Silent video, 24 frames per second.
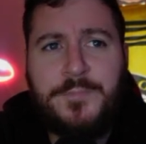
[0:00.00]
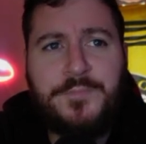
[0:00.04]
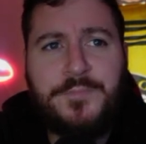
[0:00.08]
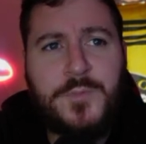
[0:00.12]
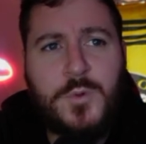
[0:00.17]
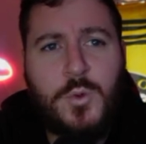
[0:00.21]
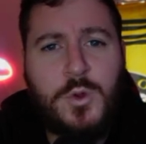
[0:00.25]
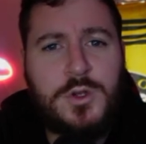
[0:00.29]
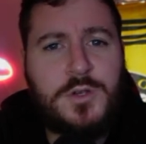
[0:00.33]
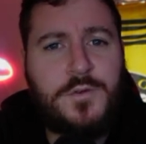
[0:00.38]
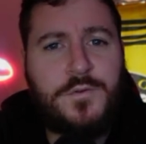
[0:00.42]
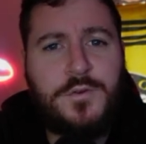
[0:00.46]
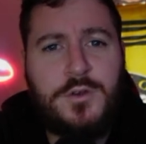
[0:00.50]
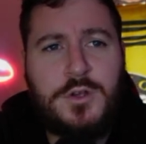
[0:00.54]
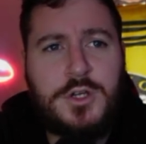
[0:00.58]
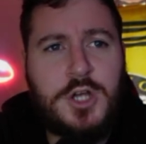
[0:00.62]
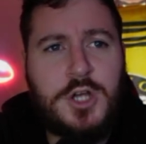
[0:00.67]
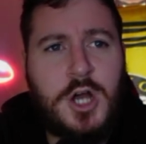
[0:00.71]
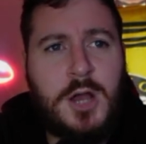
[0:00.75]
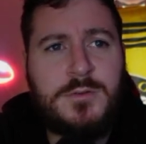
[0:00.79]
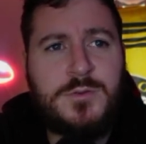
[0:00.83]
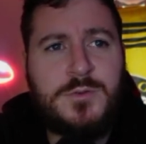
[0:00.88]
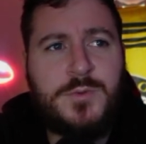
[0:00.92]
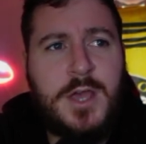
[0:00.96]
Watch a few
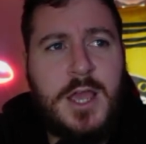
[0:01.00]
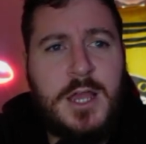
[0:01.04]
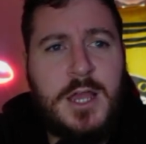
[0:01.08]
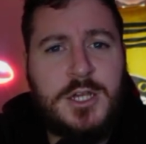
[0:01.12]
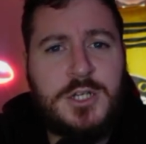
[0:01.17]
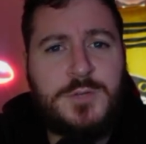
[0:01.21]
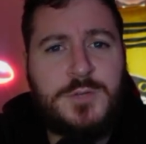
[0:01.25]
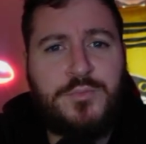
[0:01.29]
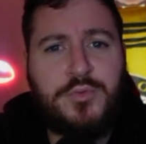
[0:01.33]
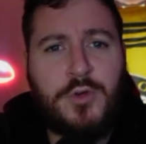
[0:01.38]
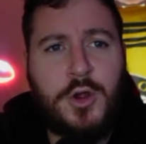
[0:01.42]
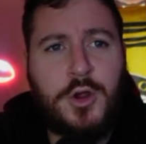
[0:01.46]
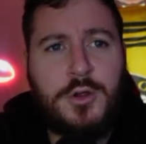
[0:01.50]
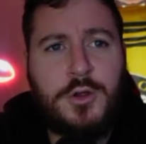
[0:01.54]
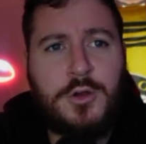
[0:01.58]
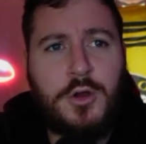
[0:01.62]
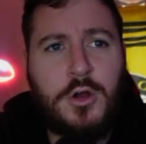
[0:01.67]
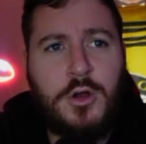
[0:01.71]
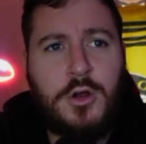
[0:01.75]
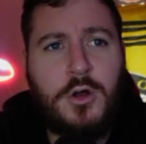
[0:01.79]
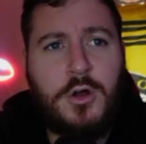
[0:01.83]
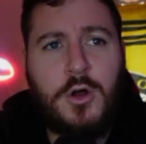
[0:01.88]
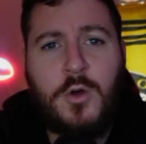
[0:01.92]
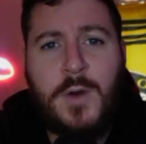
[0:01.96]
times where he just broke
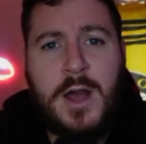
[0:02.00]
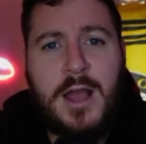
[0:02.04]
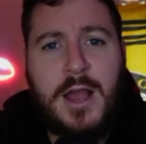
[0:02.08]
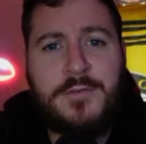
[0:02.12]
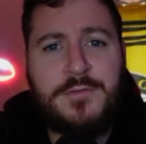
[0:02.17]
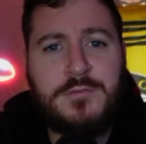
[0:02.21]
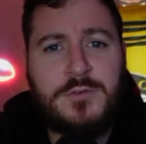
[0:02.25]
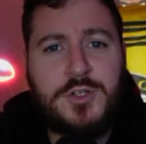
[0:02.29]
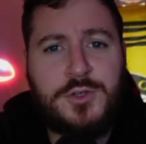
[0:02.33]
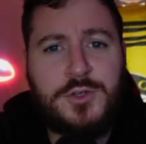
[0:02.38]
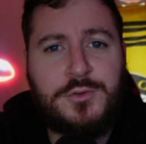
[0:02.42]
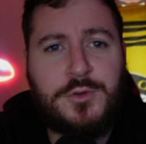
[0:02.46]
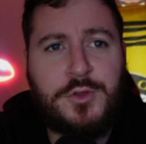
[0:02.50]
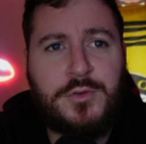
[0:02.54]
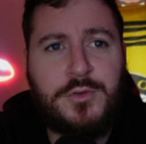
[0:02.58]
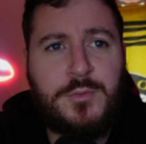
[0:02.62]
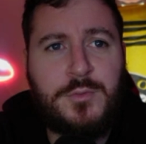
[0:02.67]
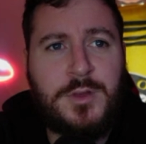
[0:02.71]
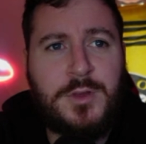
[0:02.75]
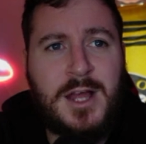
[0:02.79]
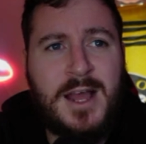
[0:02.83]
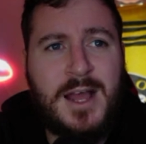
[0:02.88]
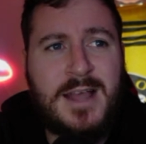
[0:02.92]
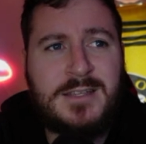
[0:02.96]
away from 2 or 3
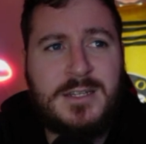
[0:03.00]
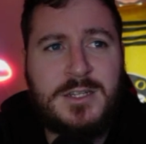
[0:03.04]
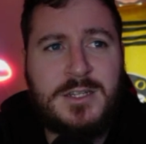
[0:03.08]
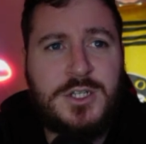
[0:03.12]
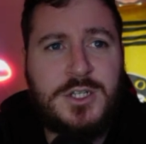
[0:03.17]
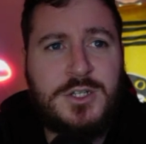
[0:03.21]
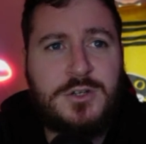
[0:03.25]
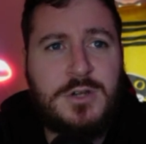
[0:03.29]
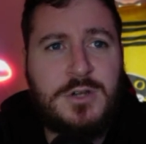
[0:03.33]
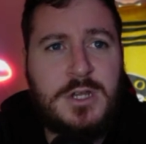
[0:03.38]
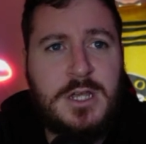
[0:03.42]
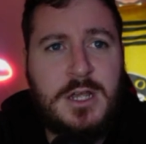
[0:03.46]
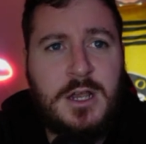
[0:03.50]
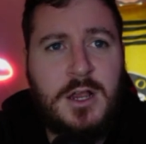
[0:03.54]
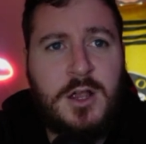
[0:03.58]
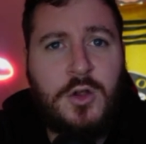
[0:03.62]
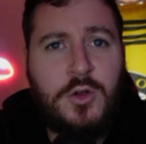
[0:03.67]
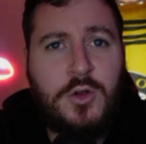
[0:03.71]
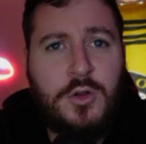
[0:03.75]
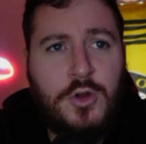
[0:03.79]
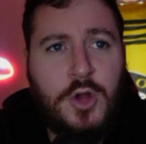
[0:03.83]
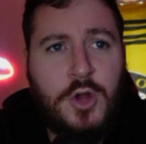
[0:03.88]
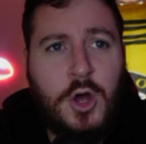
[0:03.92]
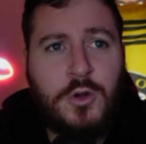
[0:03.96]
players and they just
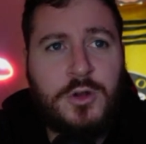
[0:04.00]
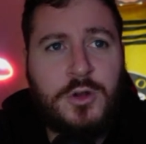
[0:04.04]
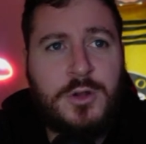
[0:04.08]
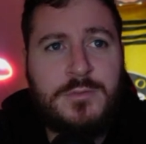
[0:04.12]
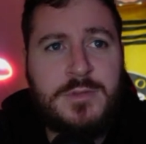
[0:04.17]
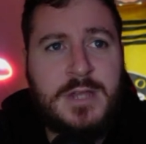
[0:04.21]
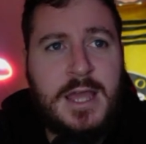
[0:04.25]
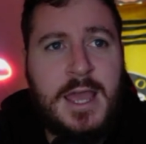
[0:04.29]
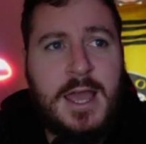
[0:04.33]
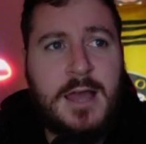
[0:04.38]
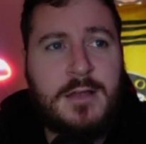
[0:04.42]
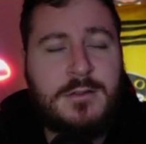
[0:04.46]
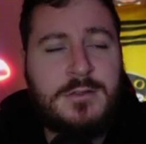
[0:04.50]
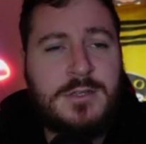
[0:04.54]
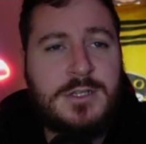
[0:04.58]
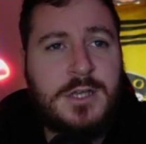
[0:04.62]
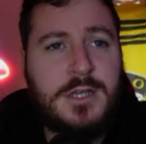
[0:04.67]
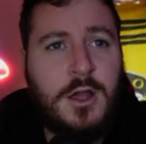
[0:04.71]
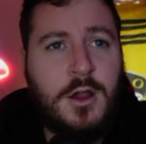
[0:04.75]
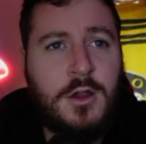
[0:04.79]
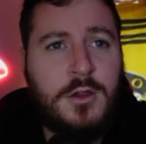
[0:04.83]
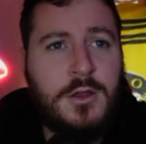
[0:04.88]
couldn't hold him down. So